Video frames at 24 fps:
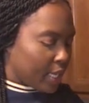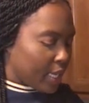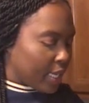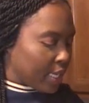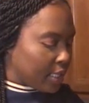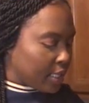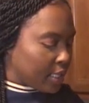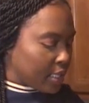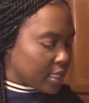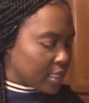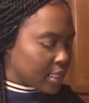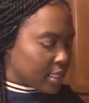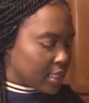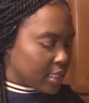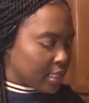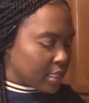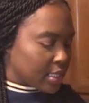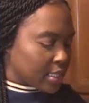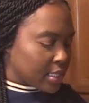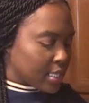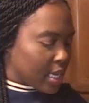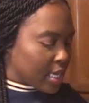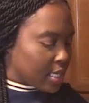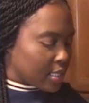It looks
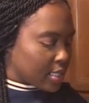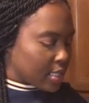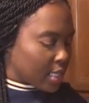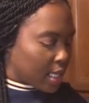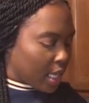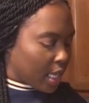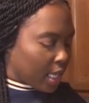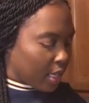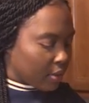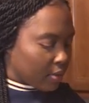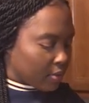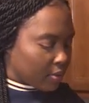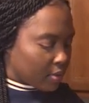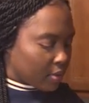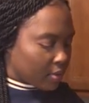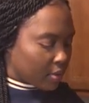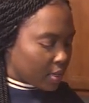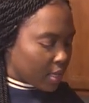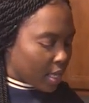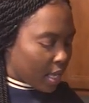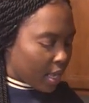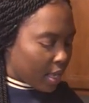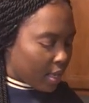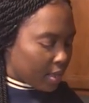disgusting,
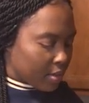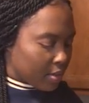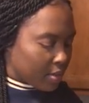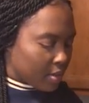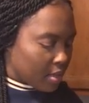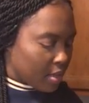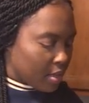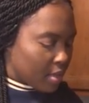okay?